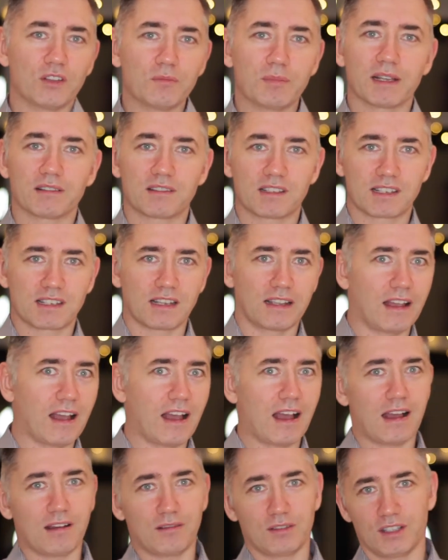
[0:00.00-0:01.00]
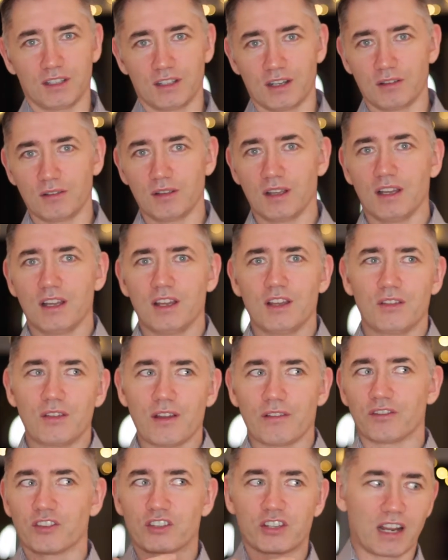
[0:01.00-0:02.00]
You'd be able to say, you know,
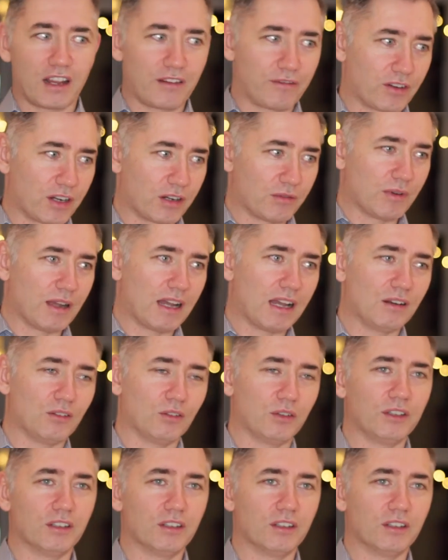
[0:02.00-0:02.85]
you haven't shaved very well,